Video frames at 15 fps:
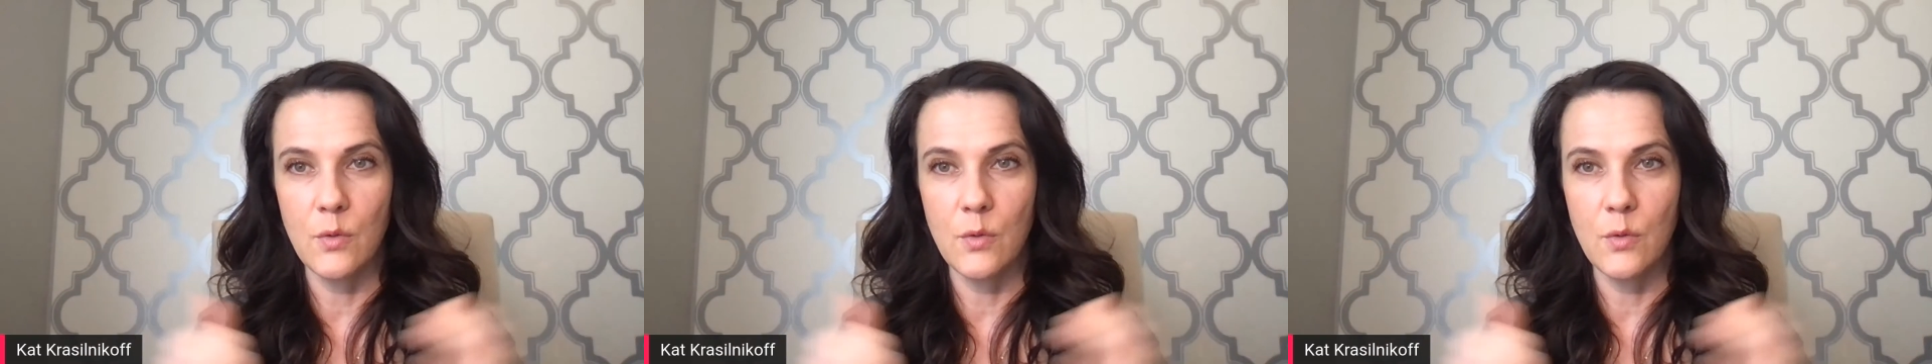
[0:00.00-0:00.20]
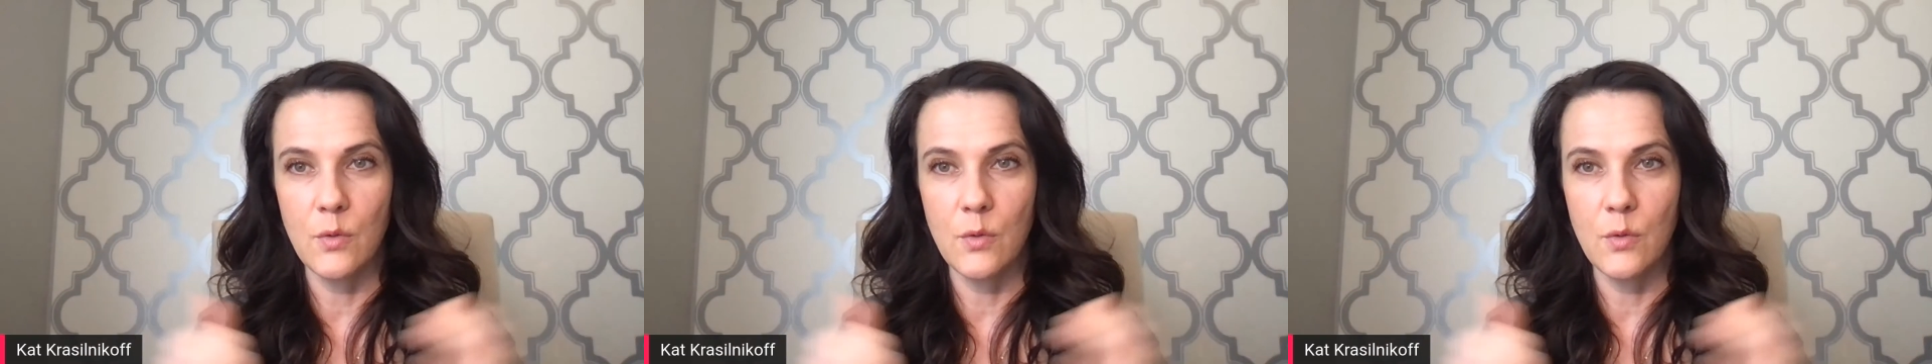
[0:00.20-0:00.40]

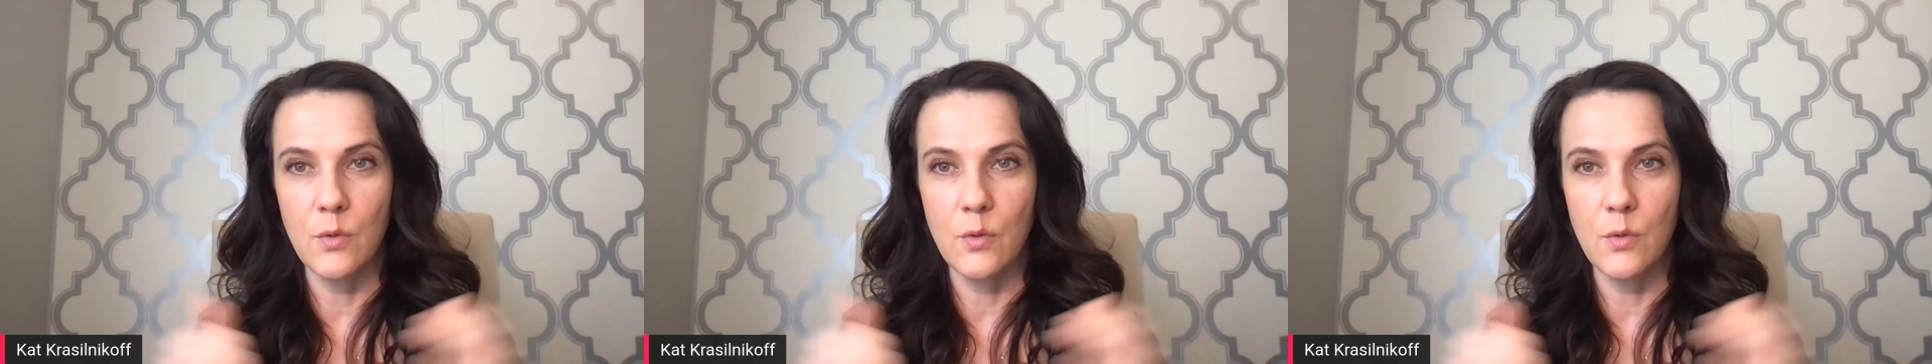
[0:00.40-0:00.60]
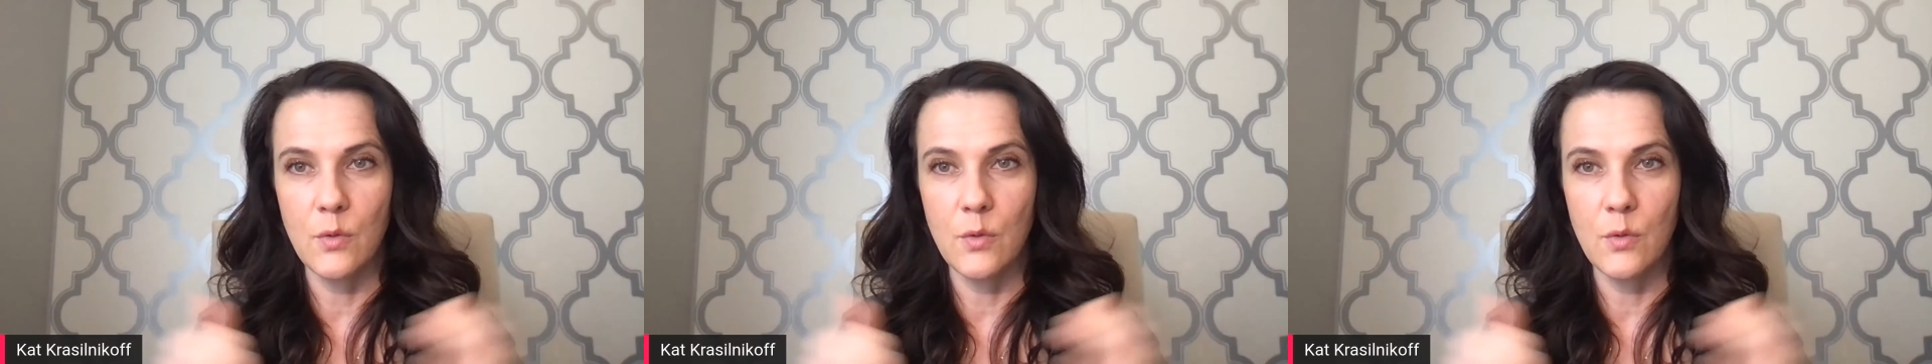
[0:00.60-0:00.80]
you ask
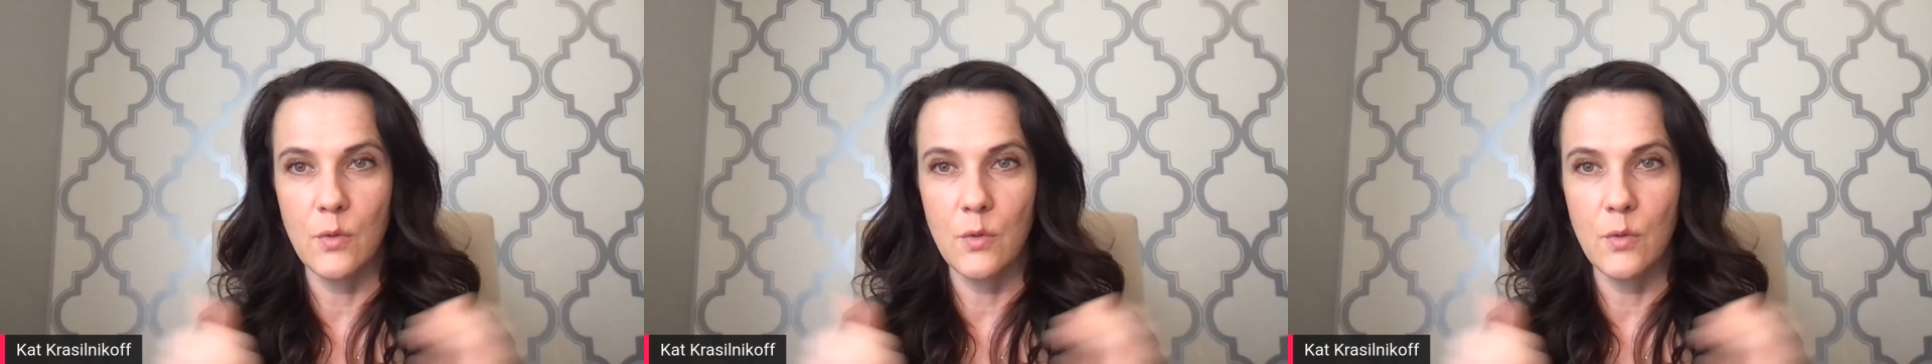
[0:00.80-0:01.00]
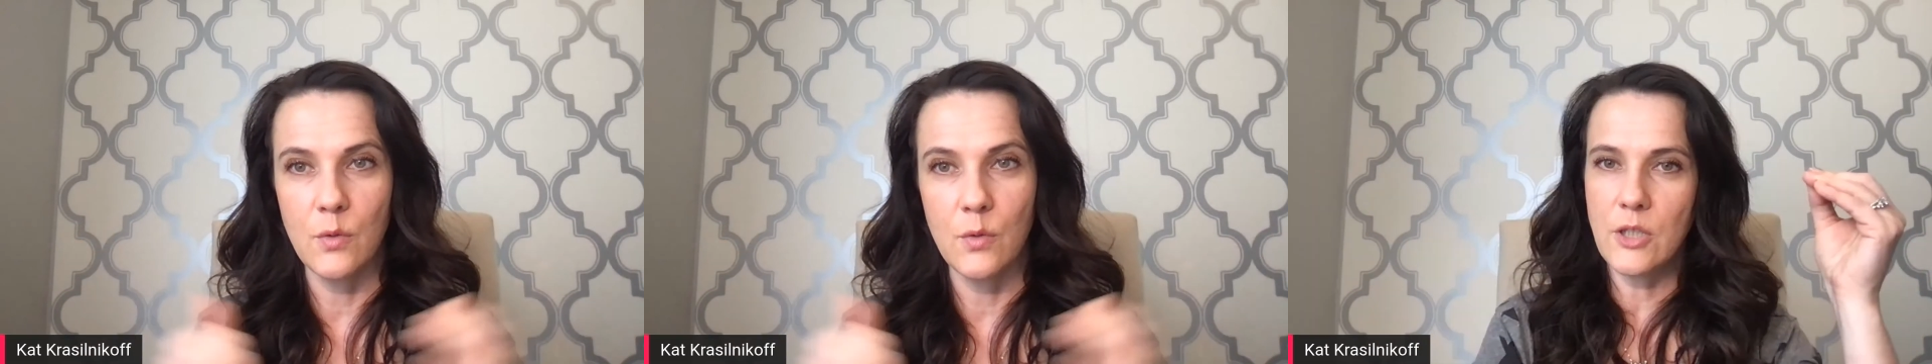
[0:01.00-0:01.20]
them
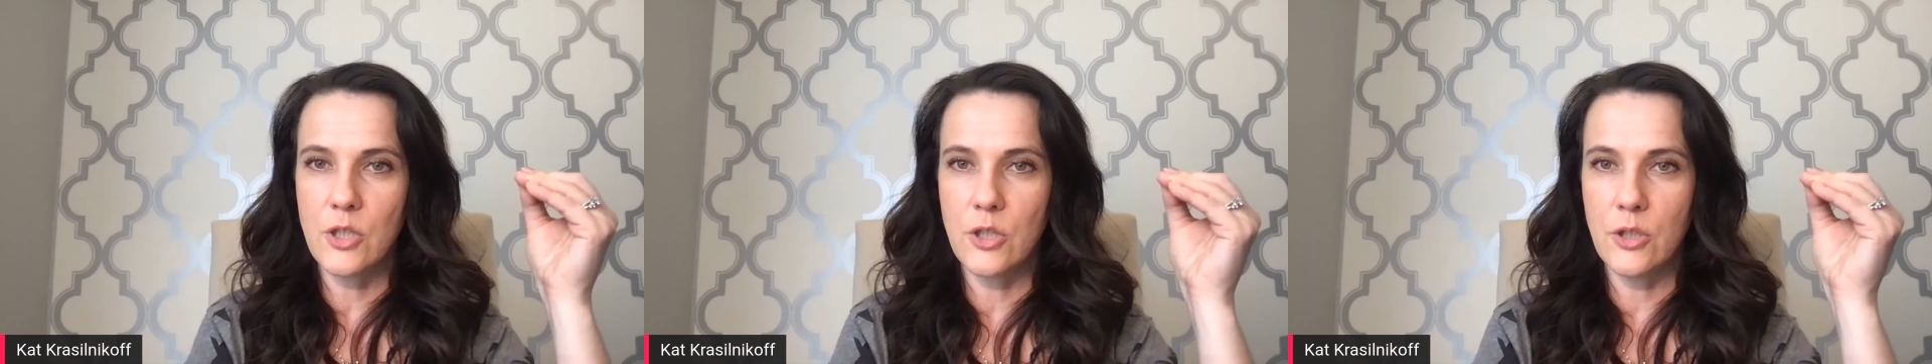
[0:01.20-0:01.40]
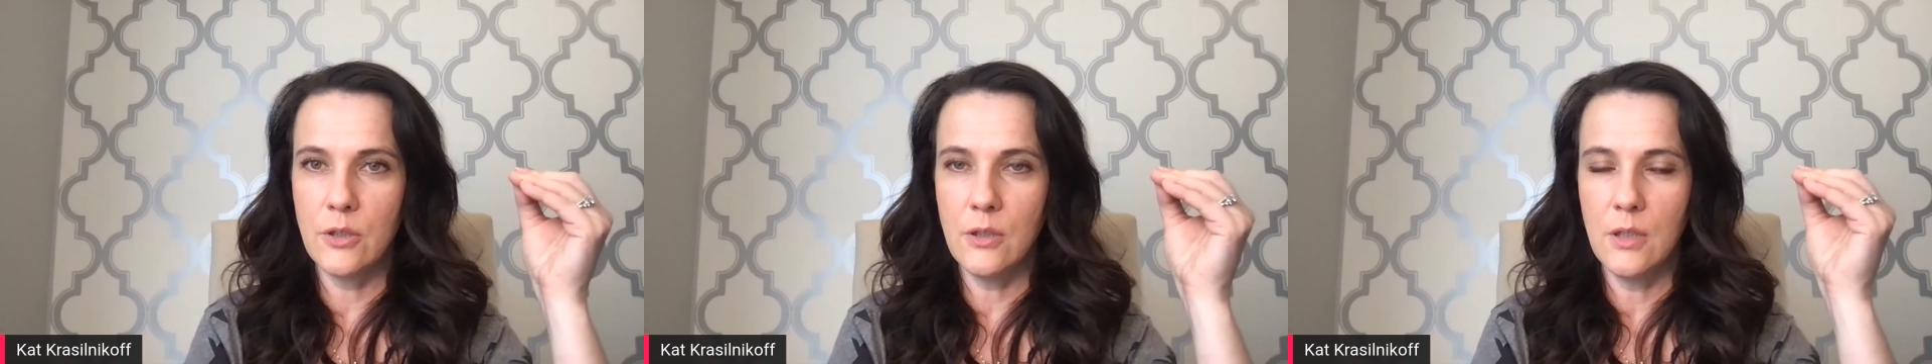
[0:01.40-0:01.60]
one
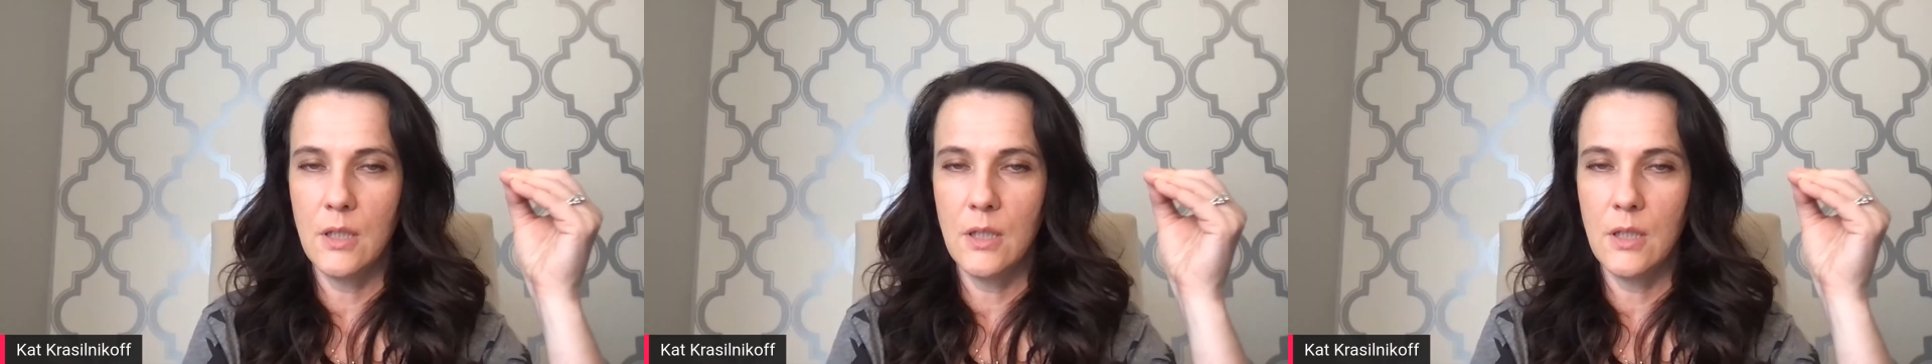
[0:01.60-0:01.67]
question,